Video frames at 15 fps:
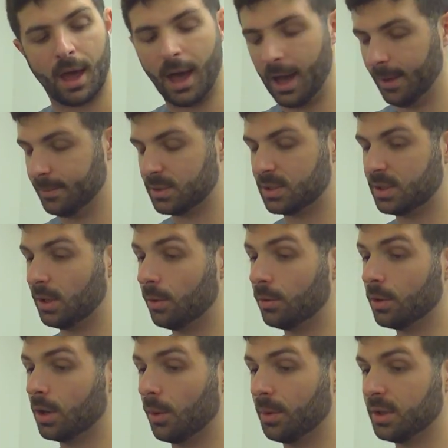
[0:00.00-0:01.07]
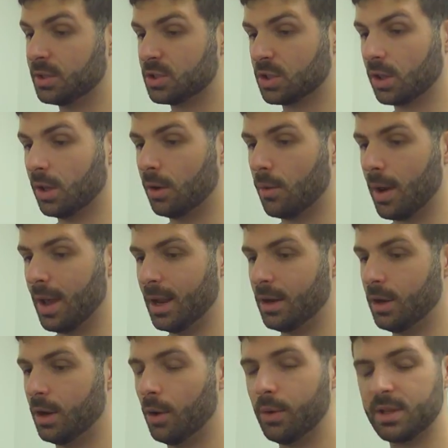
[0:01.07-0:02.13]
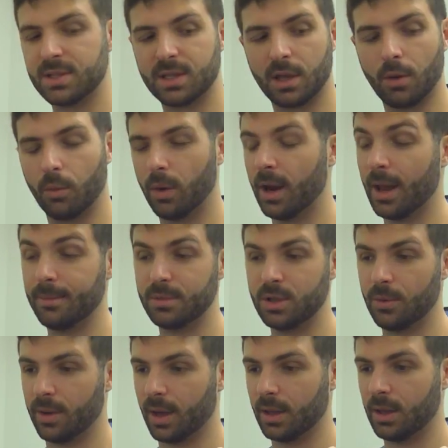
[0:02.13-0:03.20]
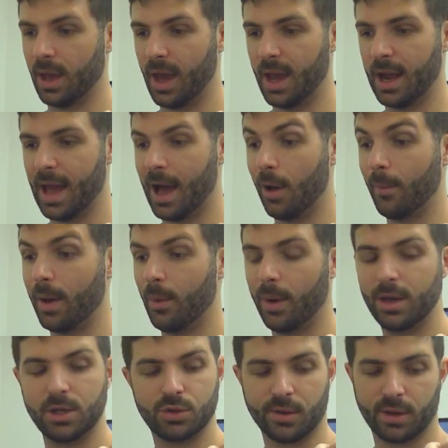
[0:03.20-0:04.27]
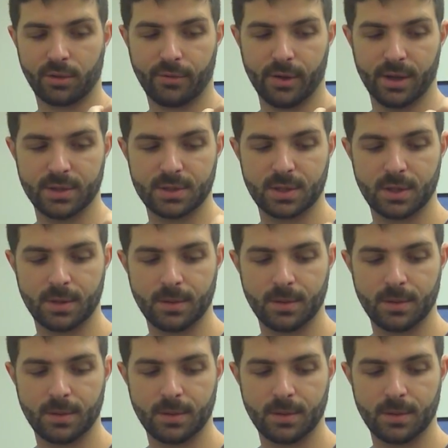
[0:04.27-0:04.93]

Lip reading: I'm still going slow and noticing what I'm doing and how my weight transfer is.